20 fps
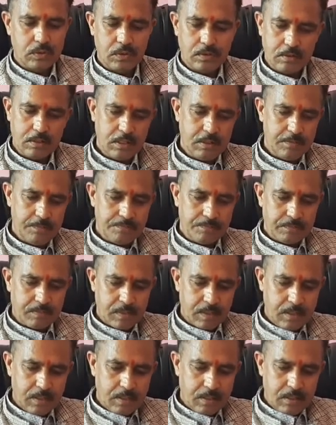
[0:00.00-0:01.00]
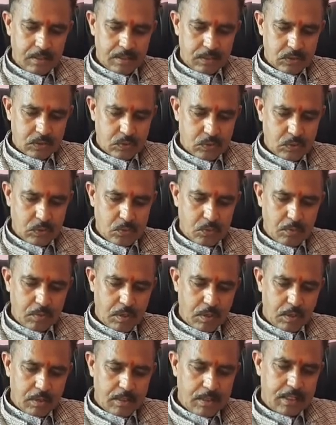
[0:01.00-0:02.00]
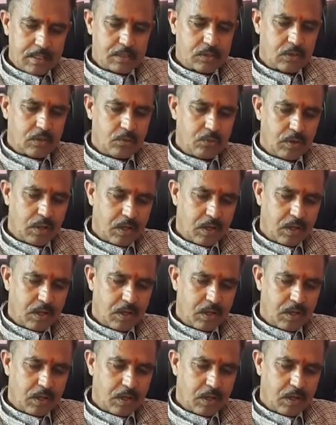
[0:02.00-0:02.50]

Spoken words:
Okay, so later on we